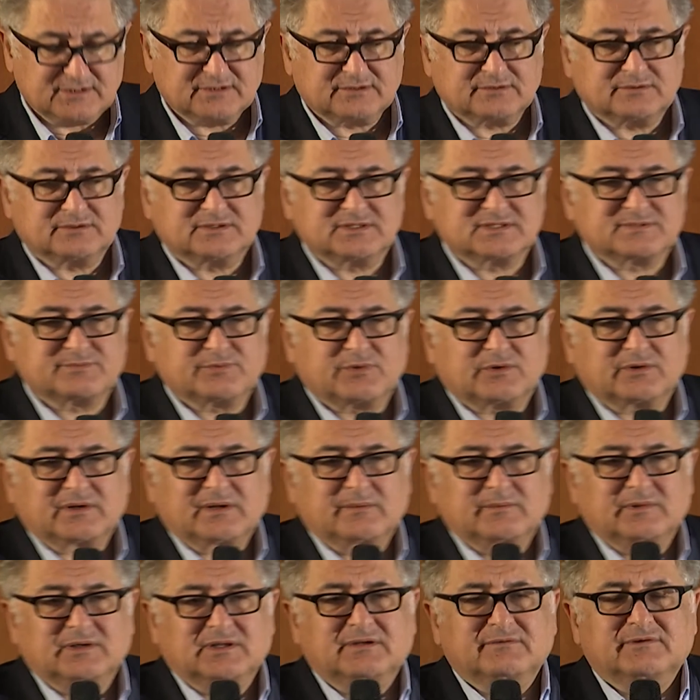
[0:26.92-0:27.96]
into this
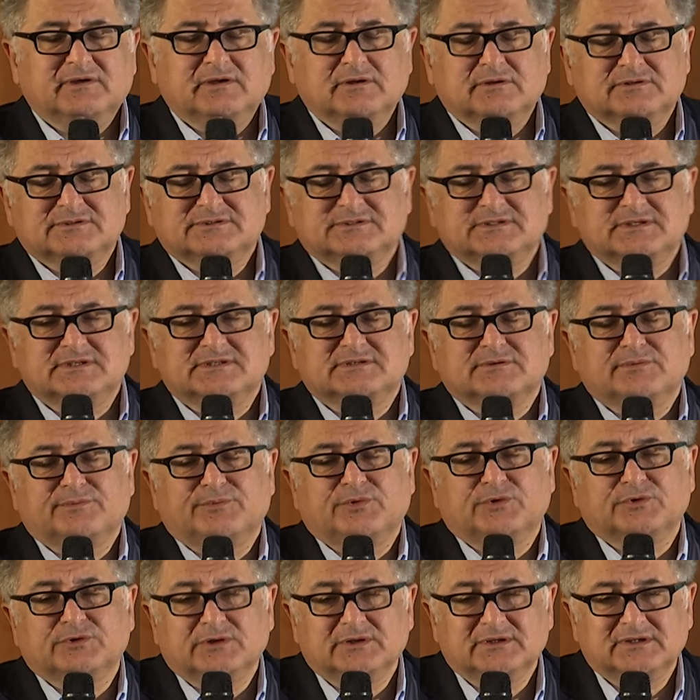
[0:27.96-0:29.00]
program and giving us this
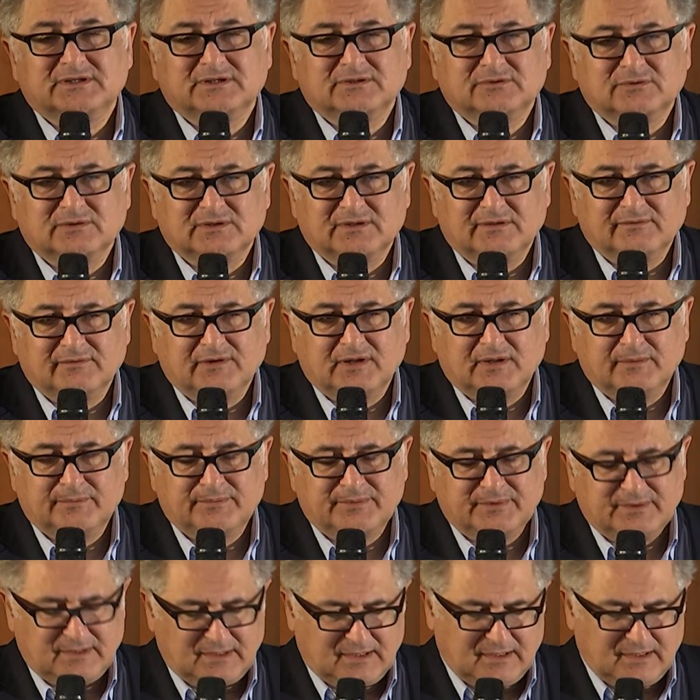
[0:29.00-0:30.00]
opportunity to develop